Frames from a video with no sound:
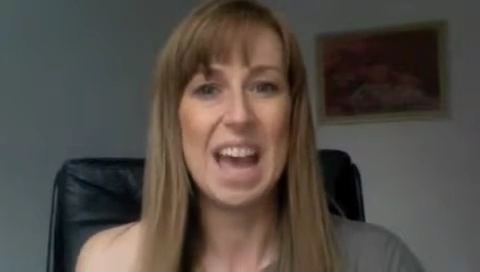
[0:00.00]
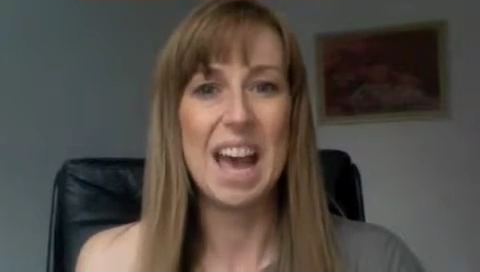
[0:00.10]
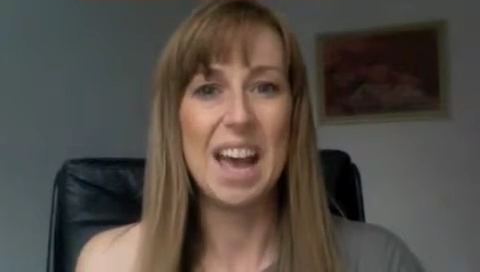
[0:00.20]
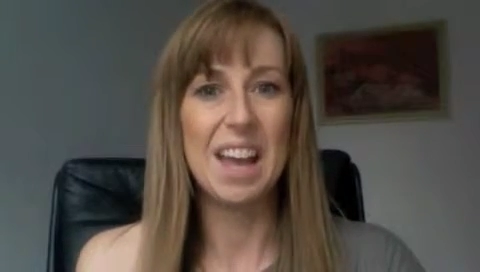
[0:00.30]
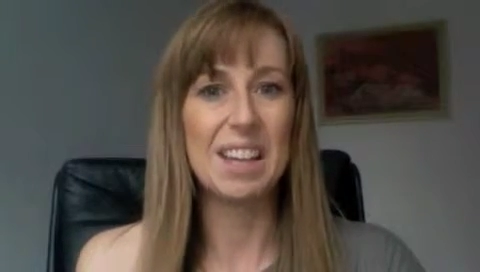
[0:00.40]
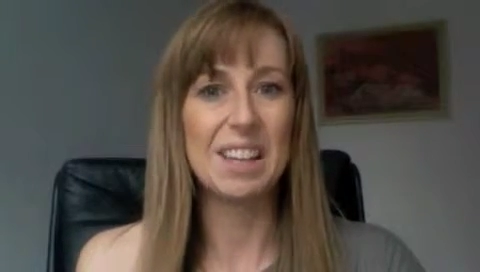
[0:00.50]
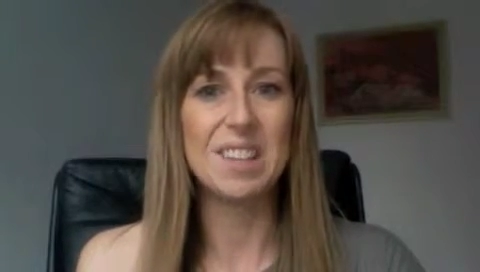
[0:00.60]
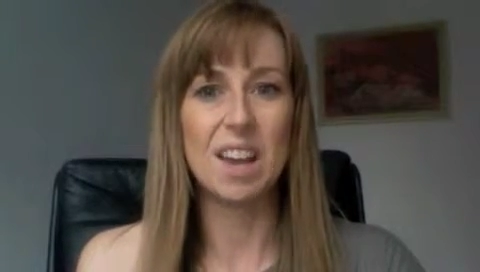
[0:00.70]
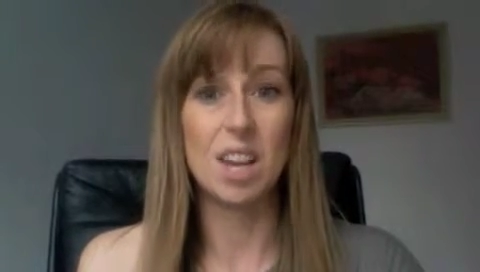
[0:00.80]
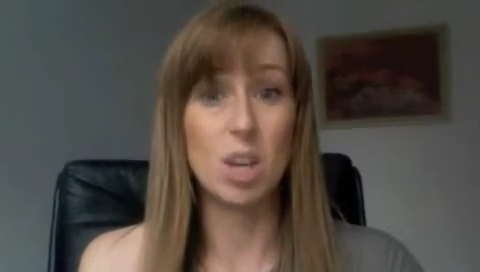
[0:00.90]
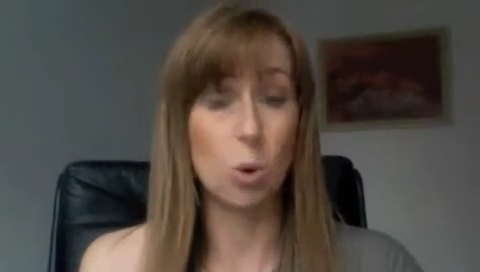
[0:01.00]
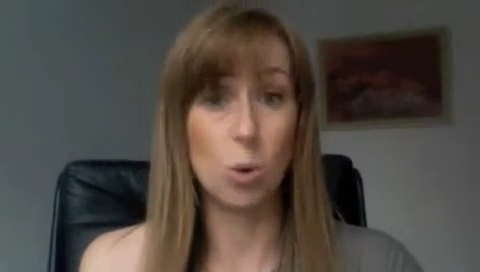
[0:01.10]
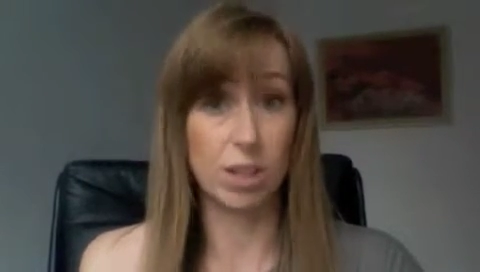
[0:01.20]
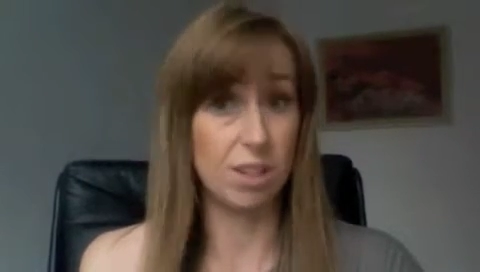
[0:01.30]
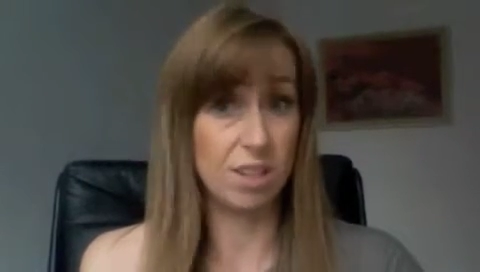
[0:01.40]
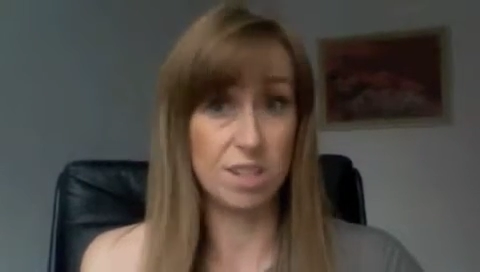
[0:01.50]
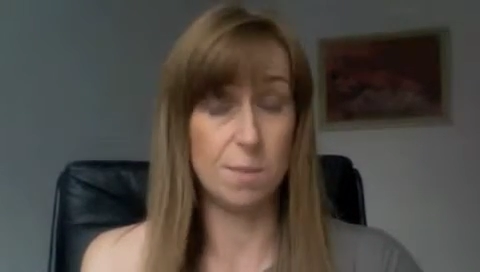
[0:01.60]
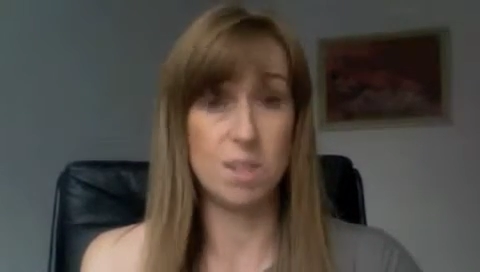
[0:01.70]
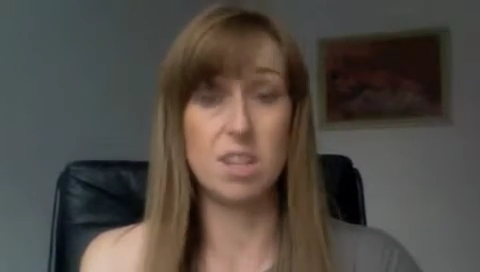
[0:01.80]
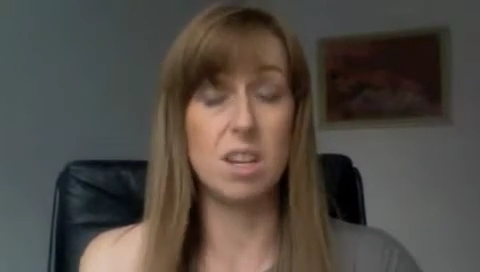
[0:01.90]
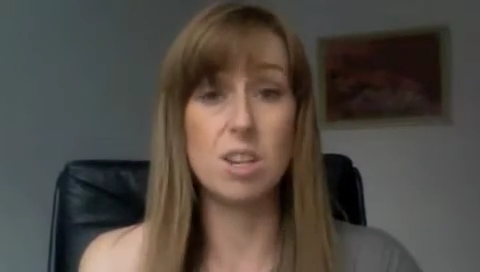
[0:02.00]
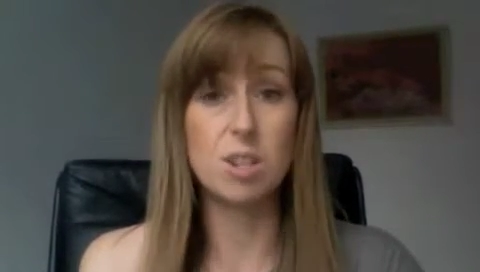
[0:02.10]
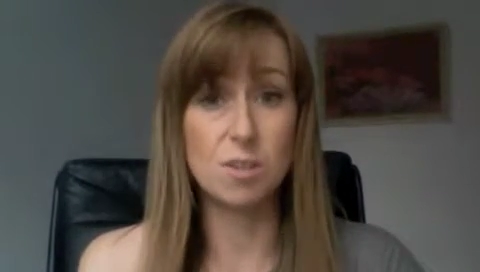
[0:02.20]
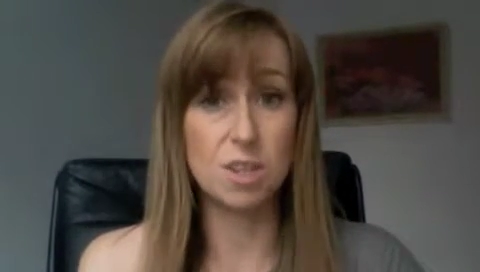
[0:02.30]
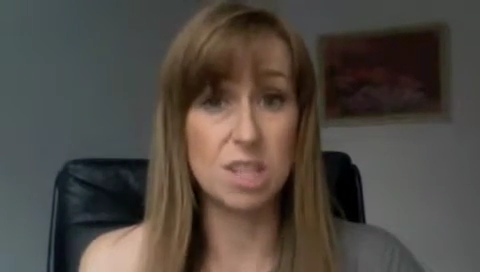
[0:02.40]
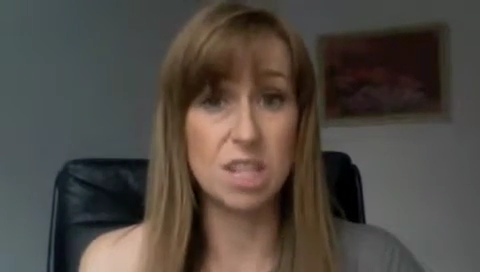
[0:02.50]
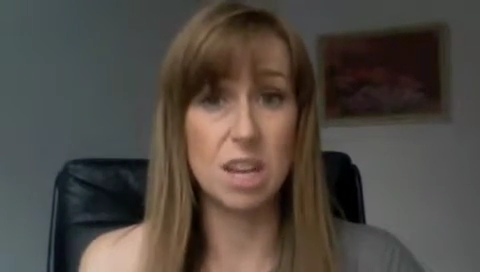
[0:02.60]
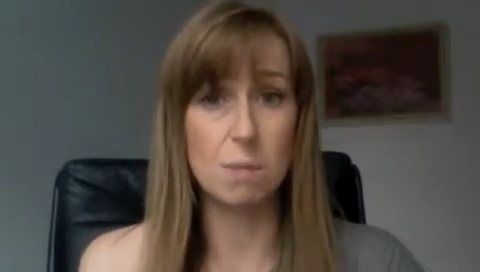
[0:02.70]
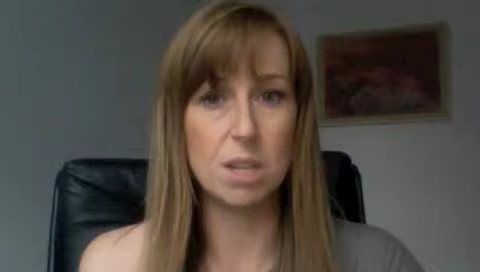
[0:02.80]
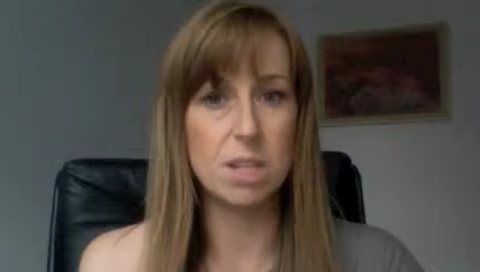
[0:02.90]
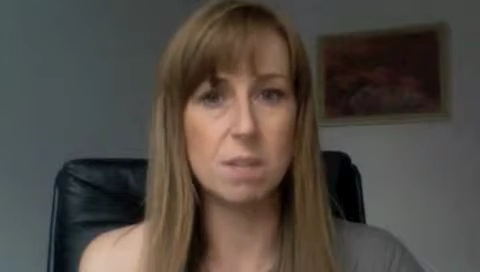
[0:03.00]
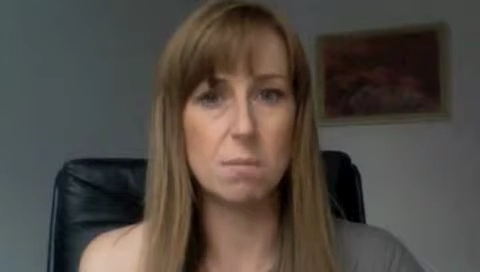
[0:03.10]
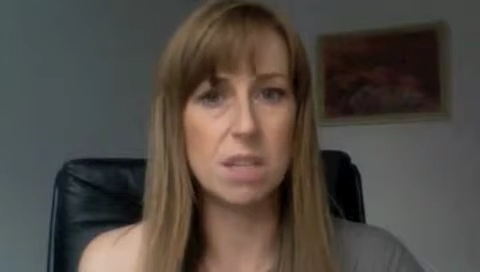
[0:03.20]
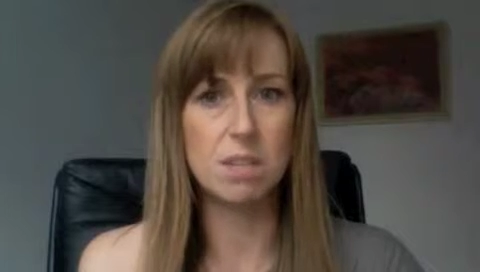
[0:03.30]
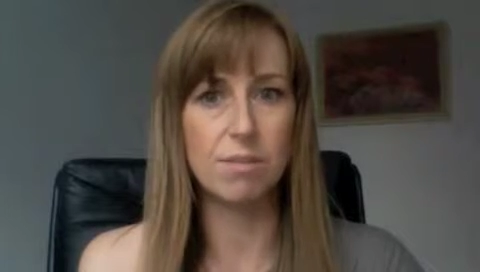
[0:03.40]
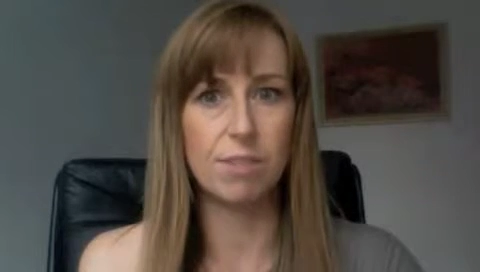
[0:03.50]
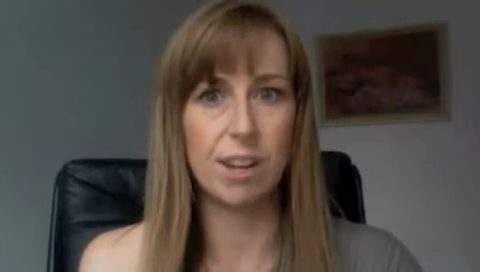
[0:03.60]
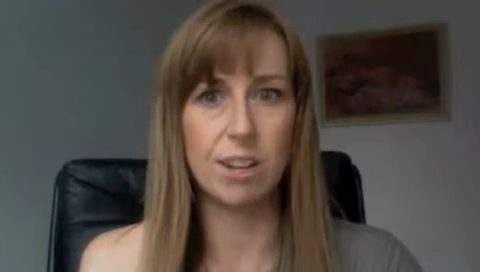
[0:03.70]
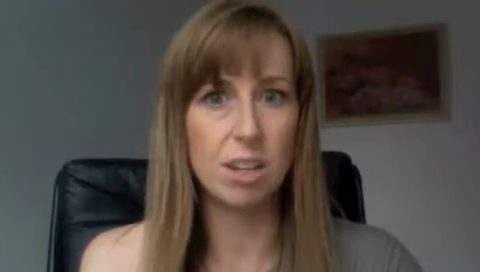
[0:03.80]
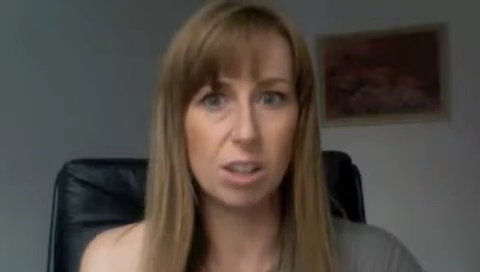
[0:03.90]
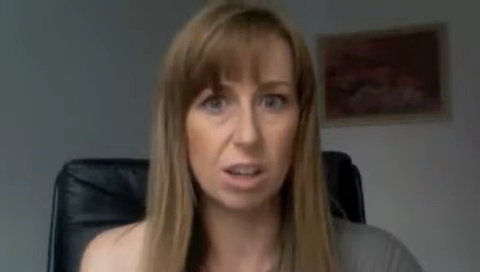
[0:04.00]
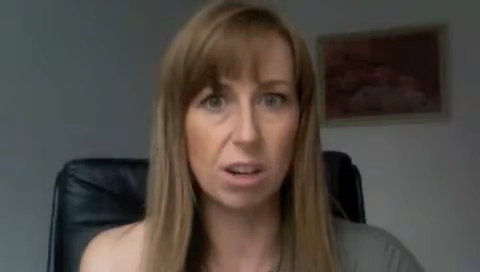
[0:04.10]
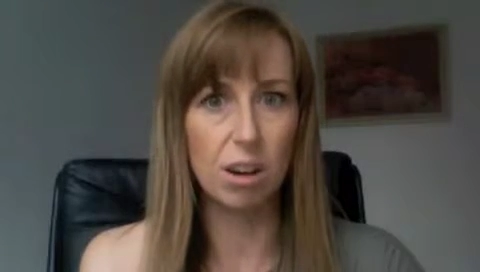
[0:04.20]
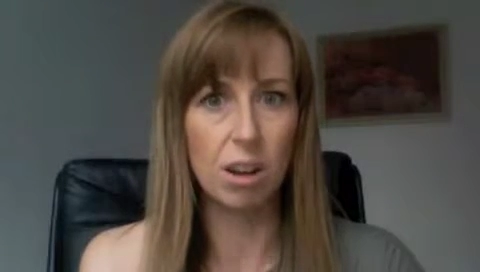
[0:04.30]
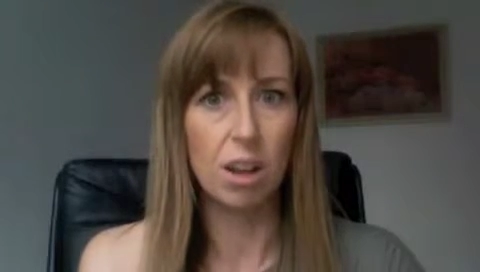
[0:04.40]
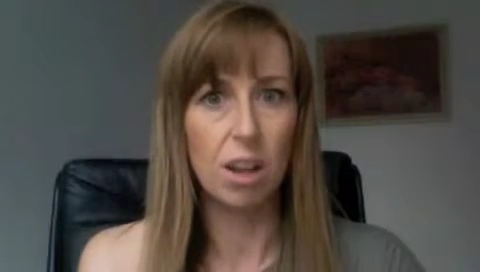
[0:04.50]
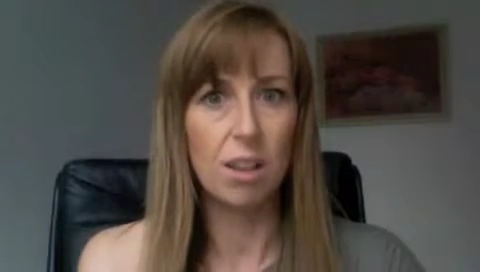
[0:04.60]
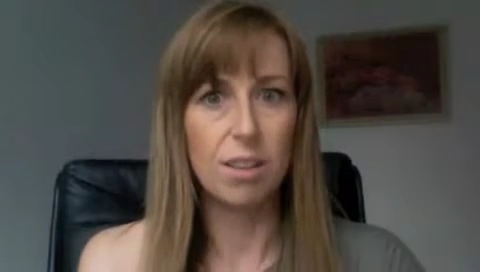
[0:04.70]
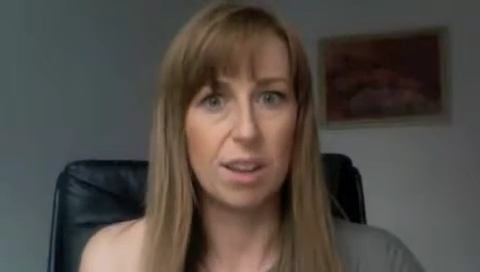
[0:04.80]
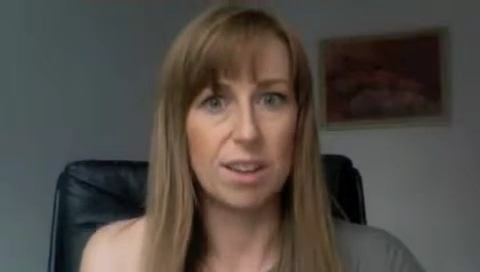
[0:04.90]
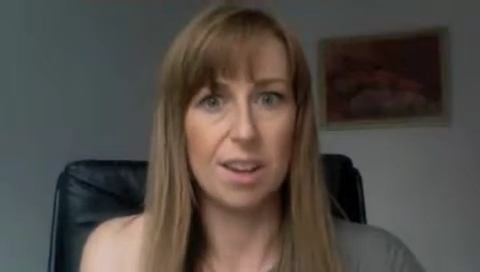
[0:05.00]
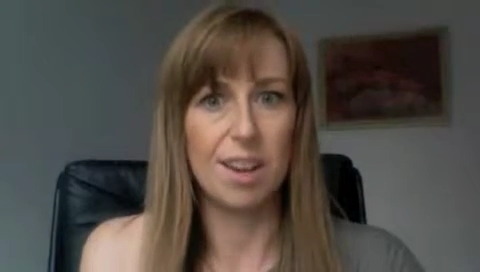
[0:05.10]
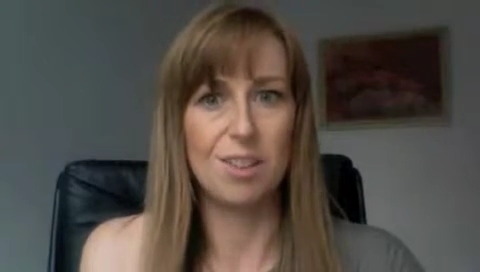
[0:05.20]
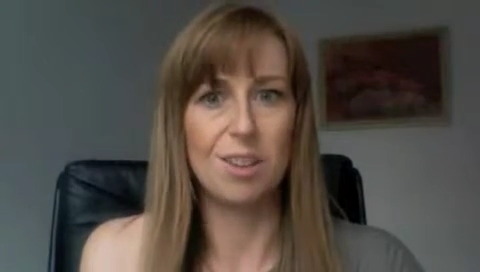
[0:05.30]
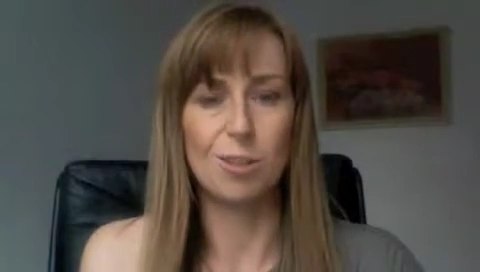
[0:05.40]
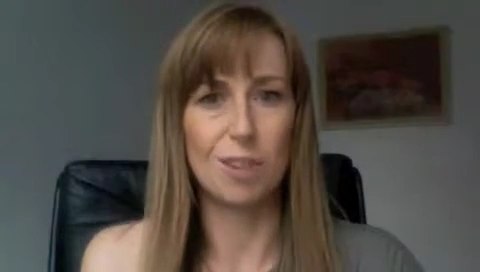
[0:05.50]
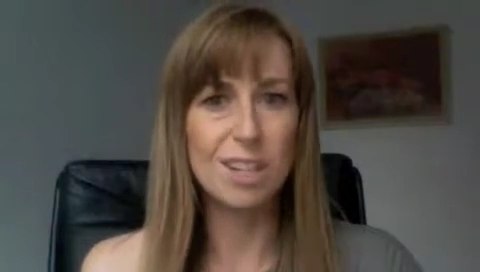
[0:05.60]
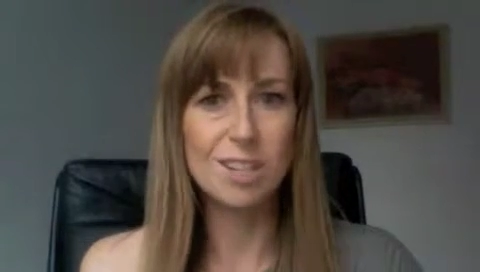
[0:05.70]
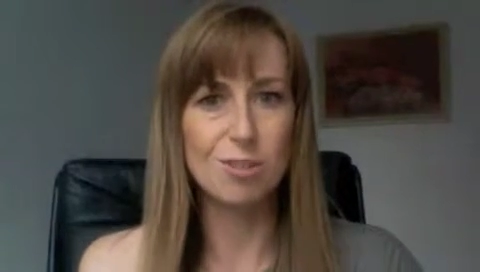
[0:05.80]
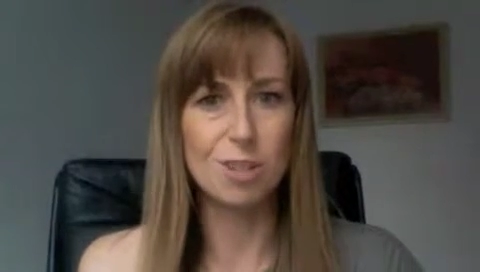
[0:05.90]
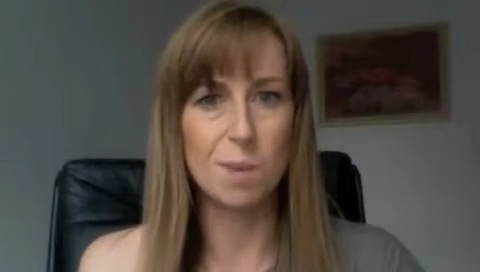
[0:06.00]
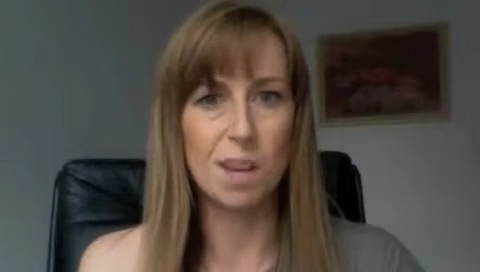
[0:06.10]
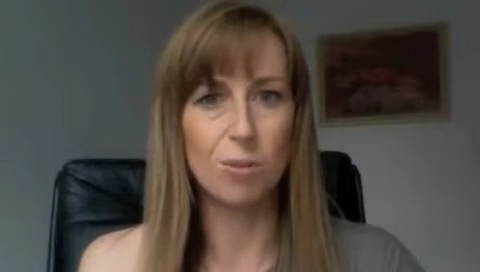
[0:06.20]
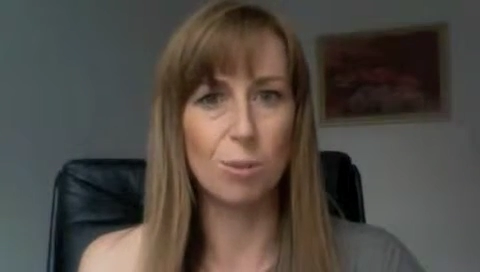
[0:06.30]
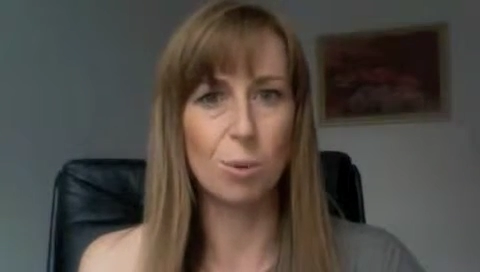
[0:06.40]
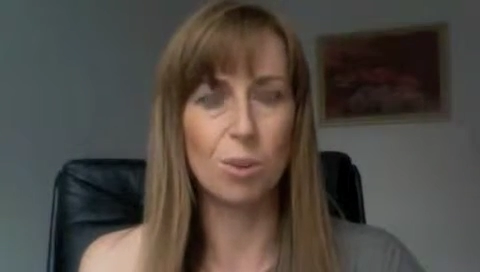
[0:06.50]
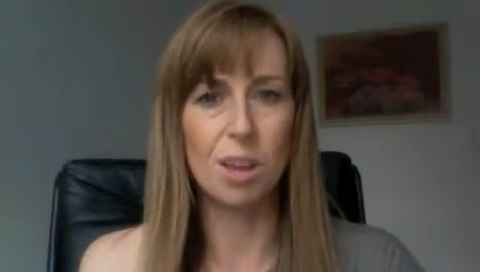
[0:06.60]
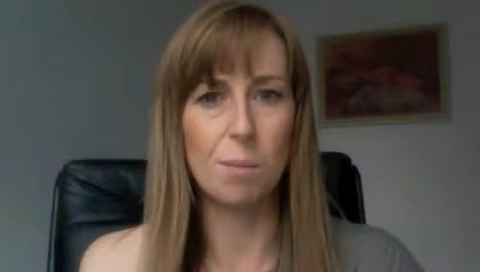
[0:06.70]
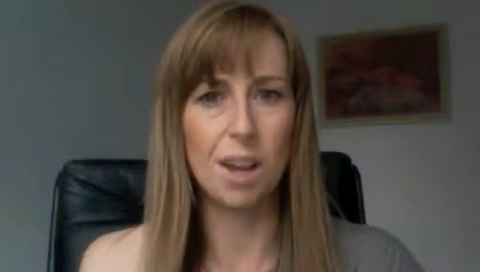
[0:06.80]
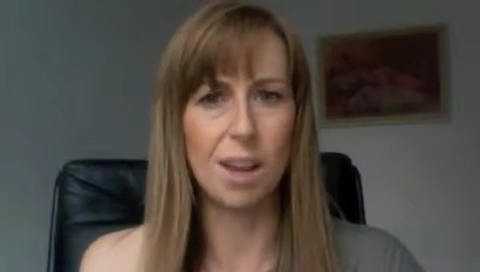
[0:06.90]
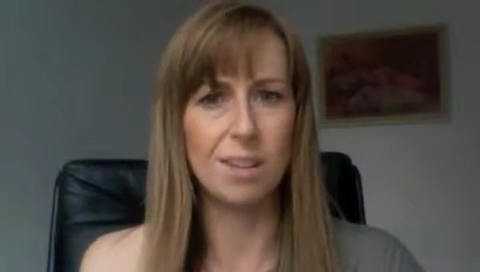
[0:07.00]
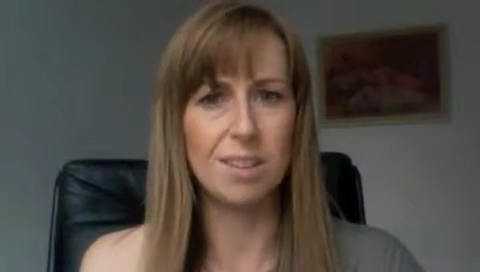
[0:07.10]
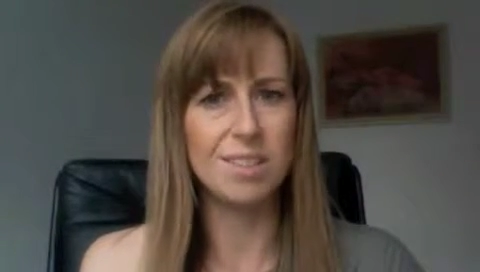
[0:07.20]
And I quickly dismissed each of his statements and made it very clear that I had the greatest respect for both him and his